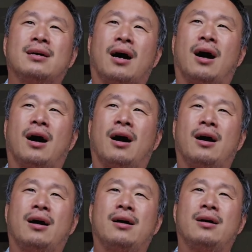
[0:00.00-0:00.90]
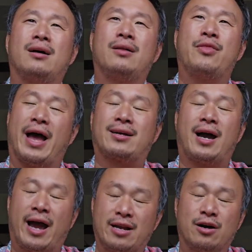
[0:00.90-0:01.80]
that
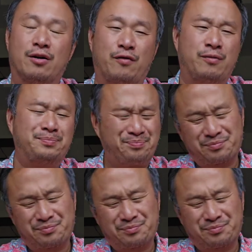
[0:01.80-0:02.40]
kind of,